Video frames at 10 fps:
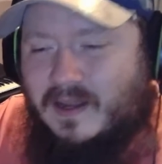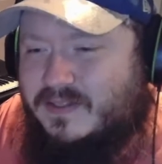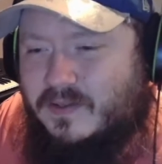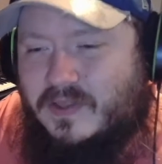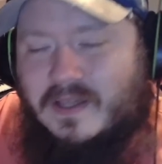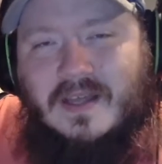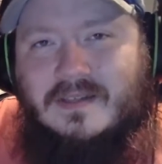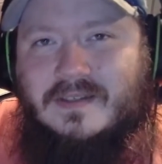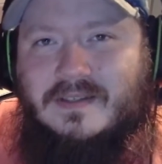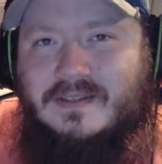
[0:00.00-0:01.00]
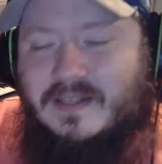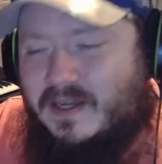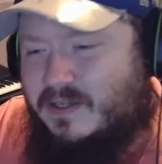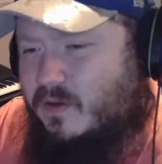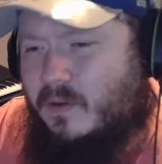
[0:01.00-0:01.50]
I still think that to this
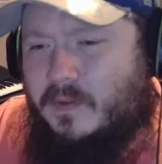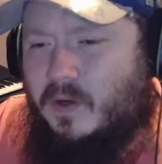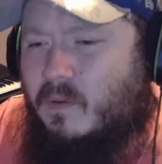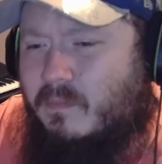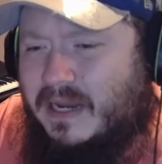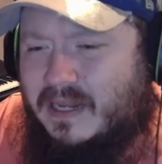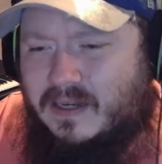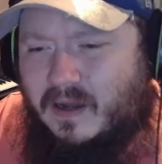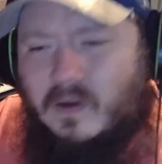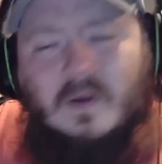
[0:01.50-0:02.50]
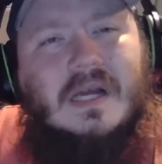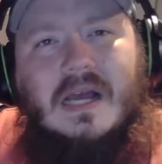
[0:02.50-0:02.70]
day. You know, I'm a grown man now.